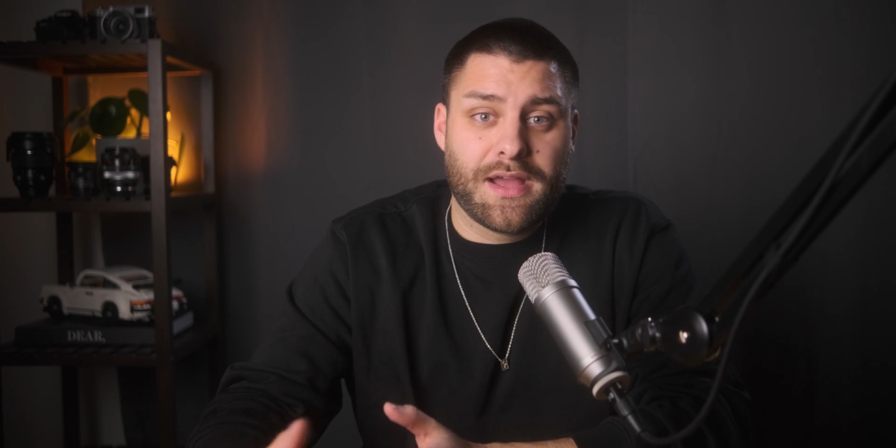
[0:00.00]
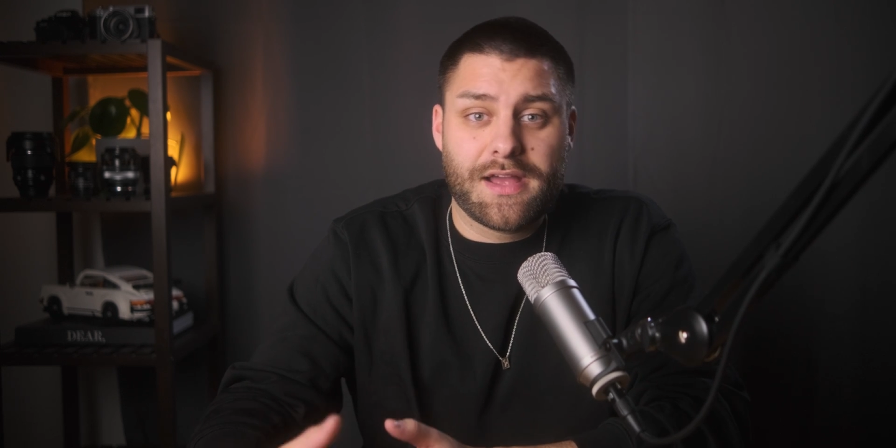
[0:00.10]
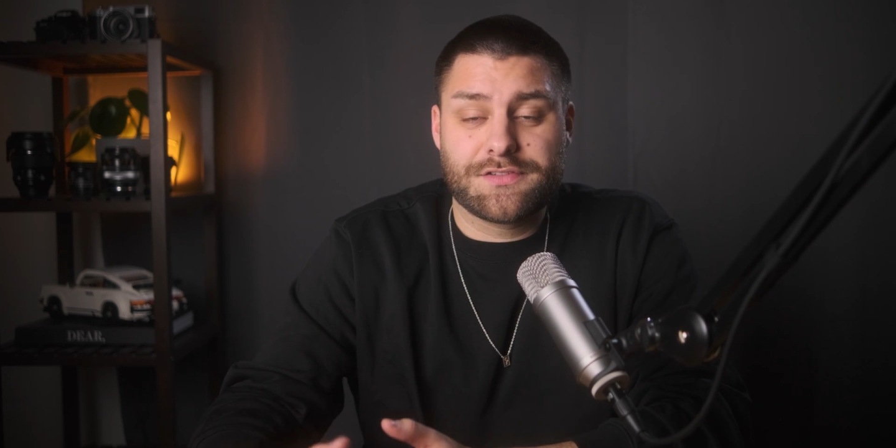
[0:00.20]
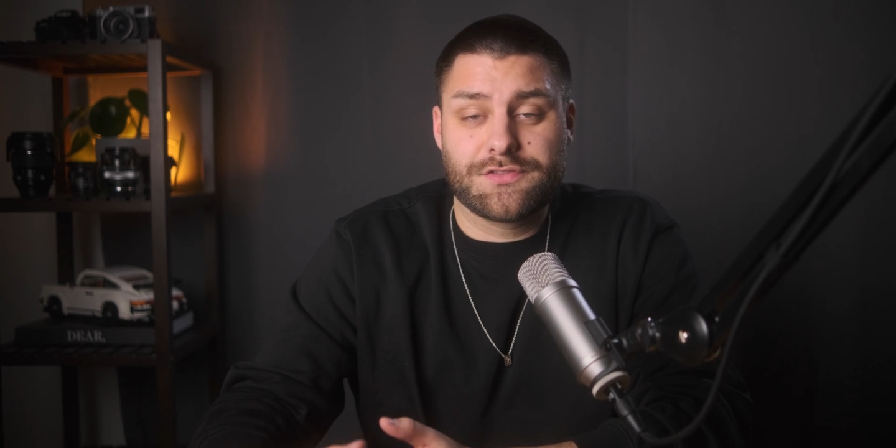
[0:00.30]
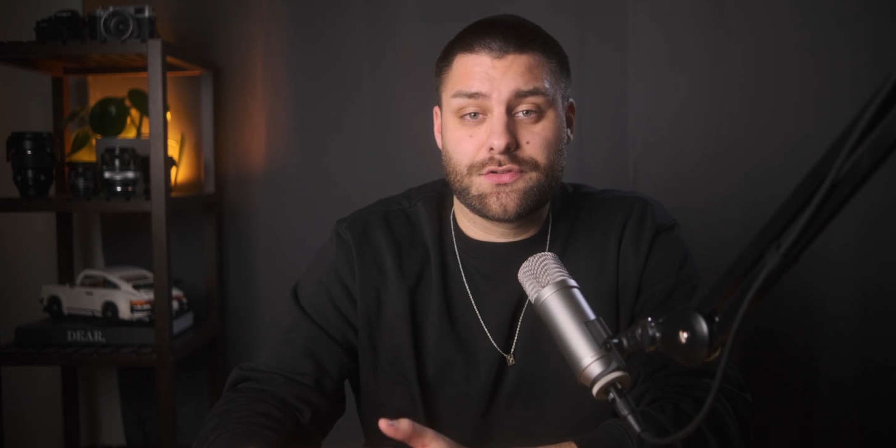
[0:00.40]

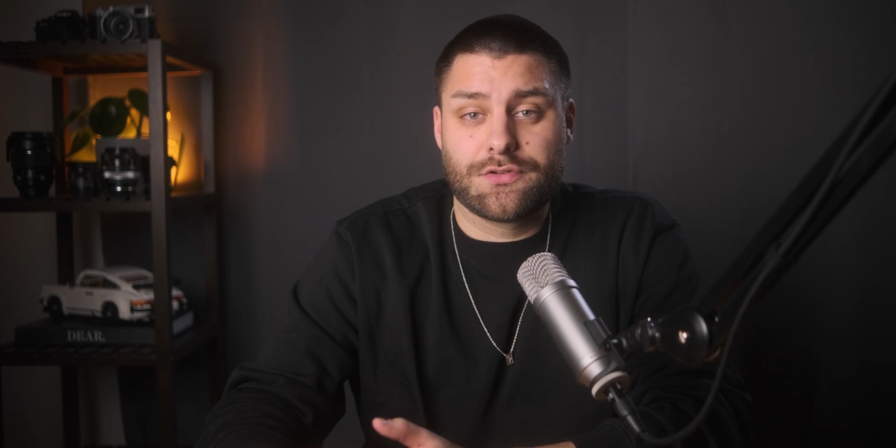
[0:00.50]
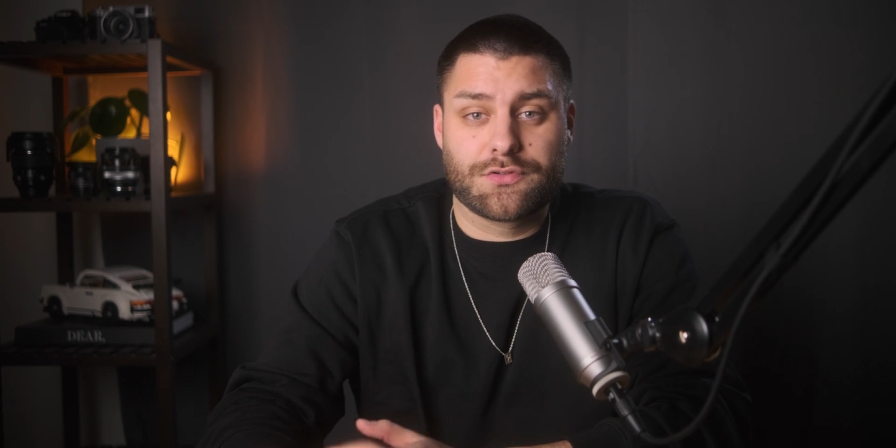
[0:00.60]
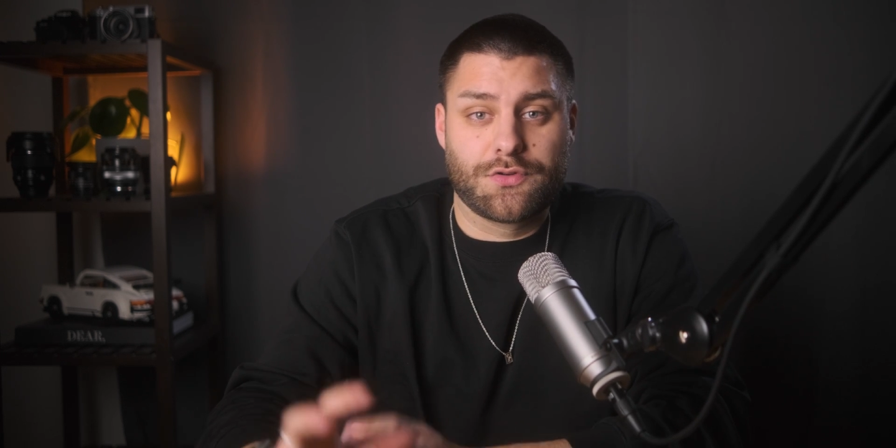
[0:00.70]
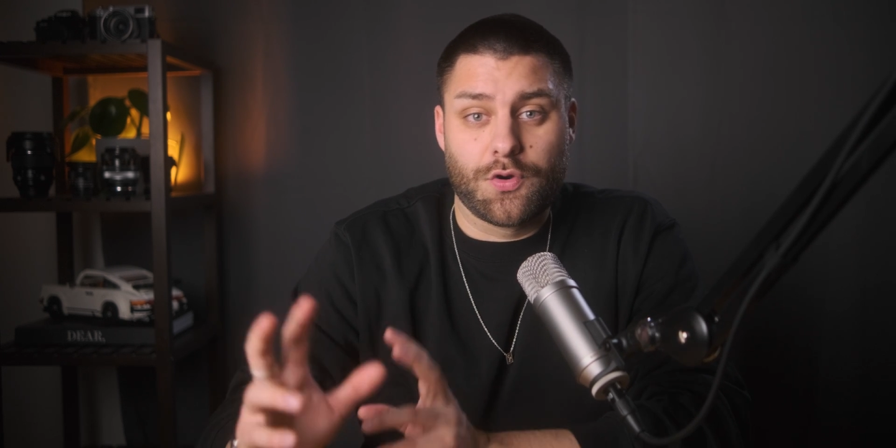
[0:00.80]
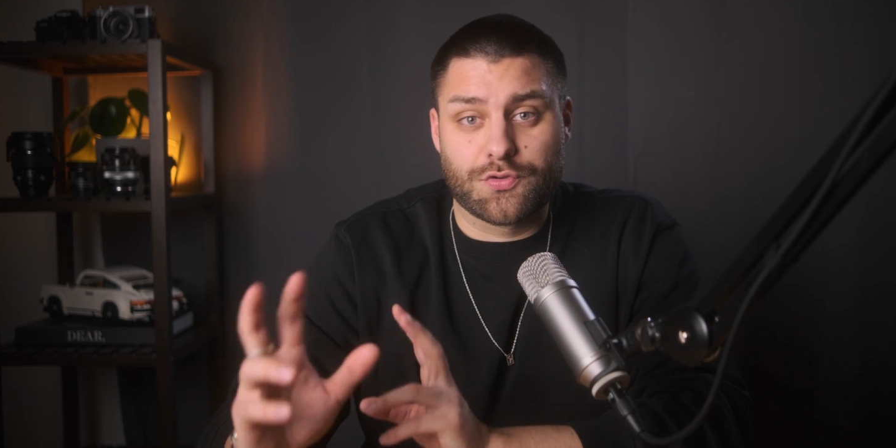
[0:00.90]
as your
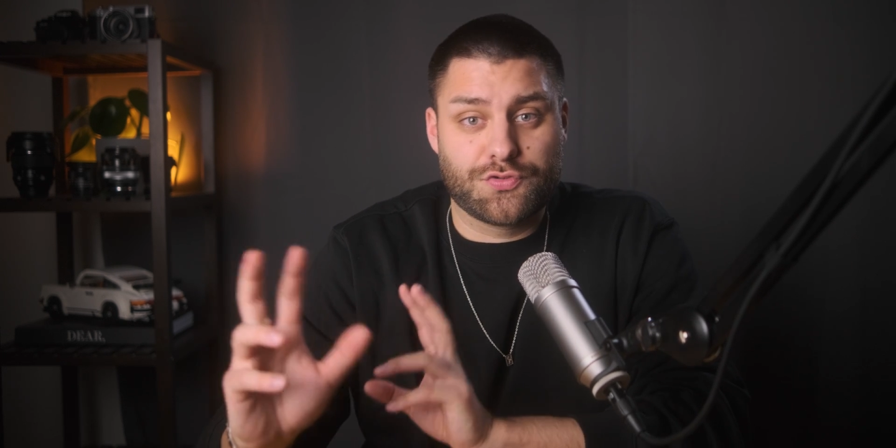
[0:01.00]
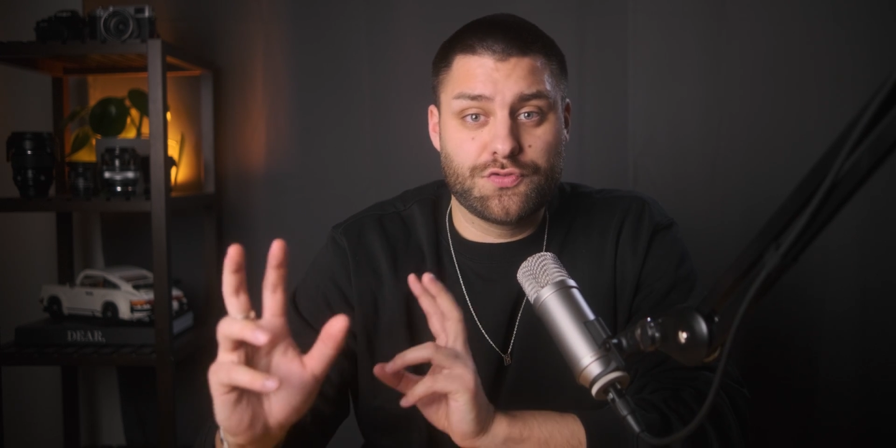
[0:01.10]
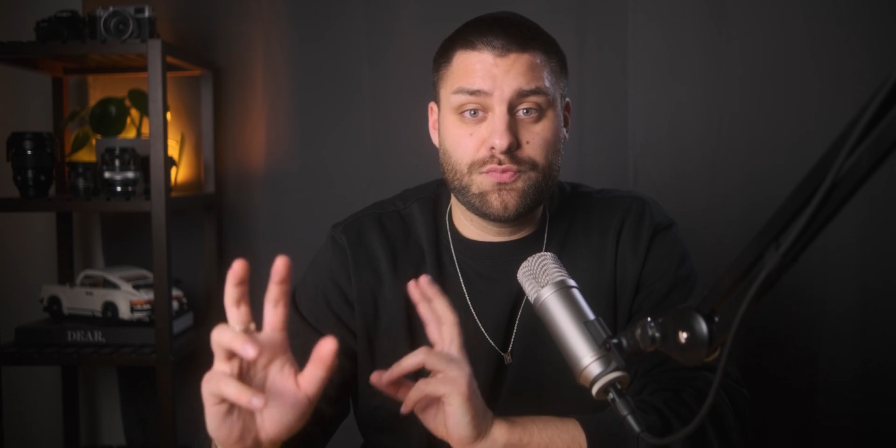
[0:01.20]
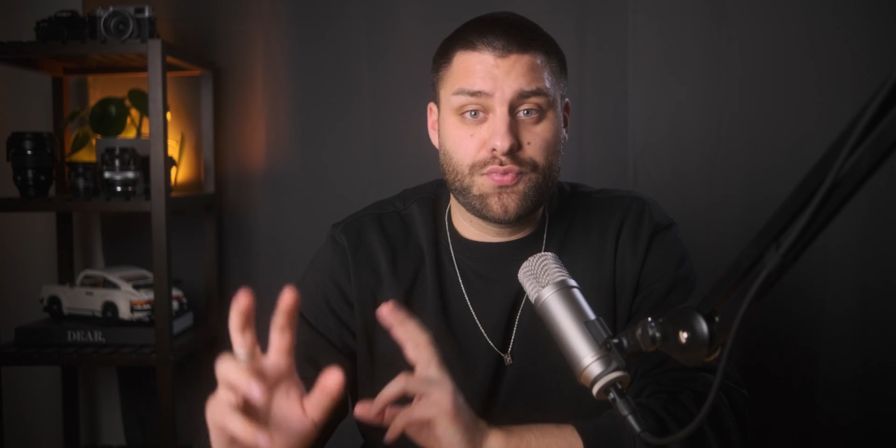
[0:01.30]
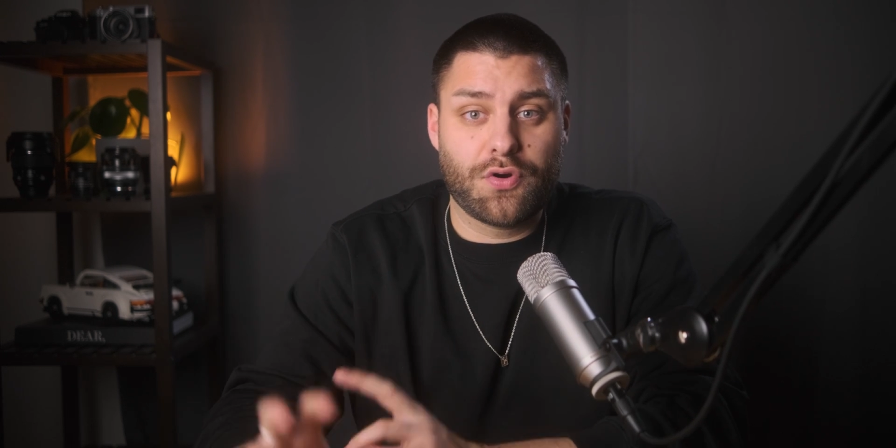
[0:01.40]

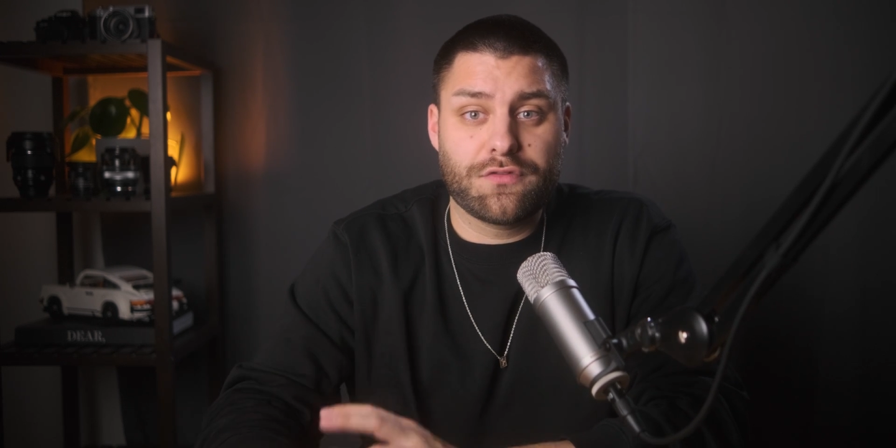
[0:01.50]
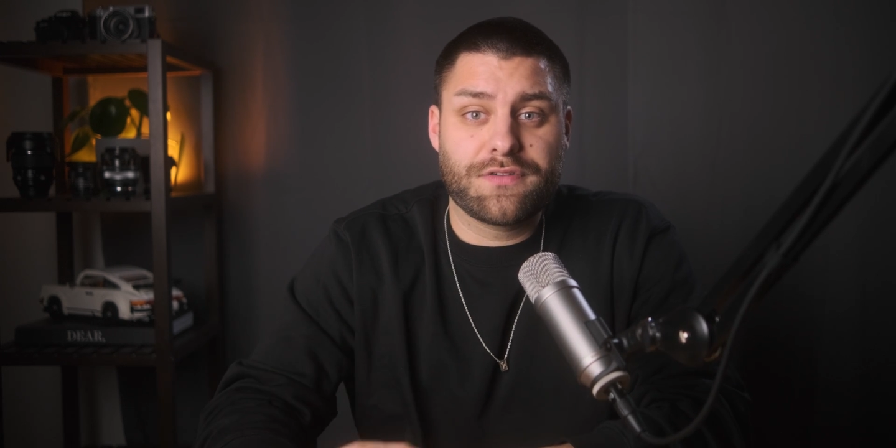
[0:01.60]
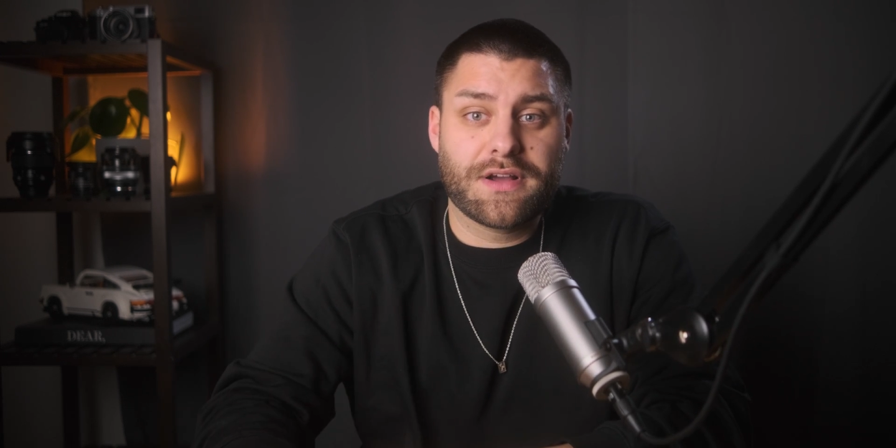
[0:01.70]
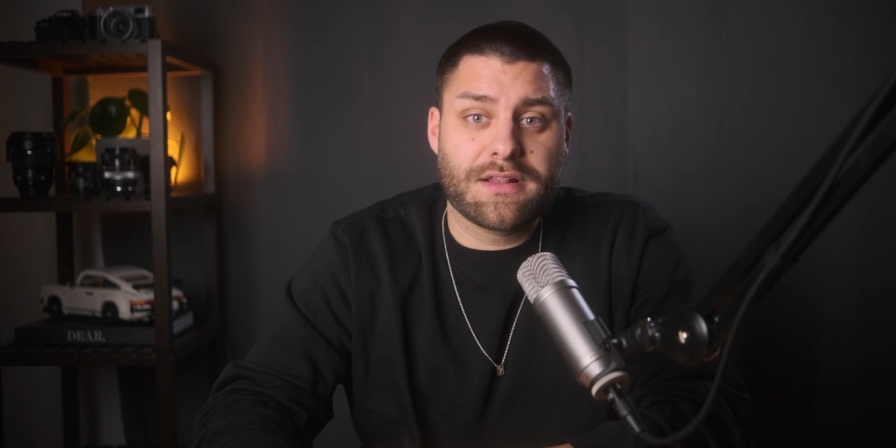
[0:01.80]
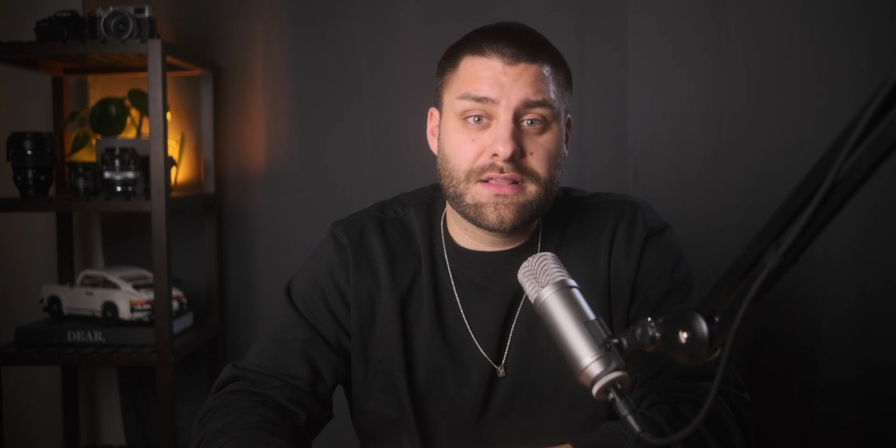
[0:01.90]
go-to
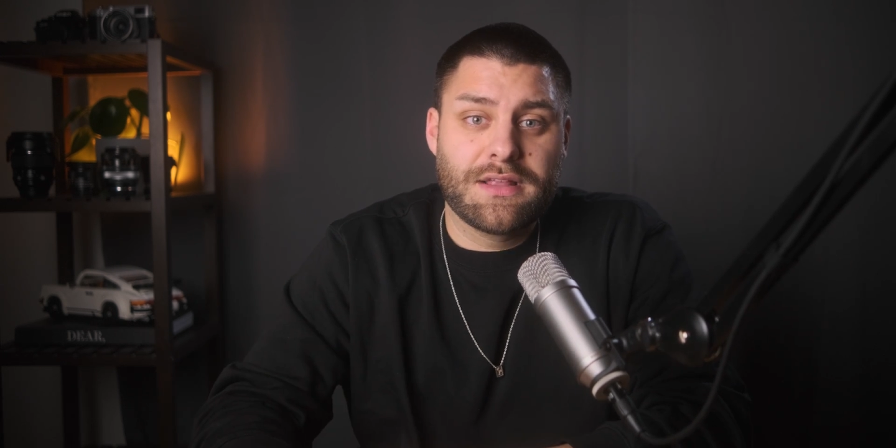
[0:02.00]
profile,